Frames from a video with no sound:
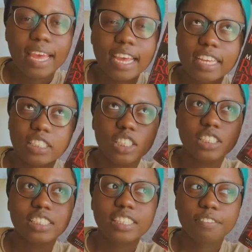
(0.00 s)
It's
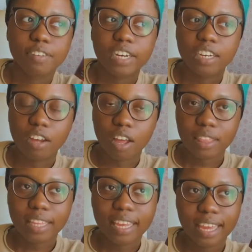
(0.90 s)
certainly very
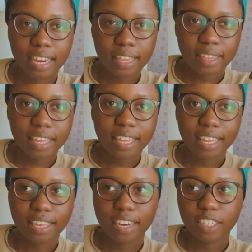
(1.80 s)
gothic and I think
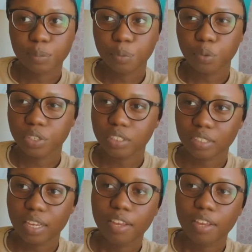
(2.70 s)
it explores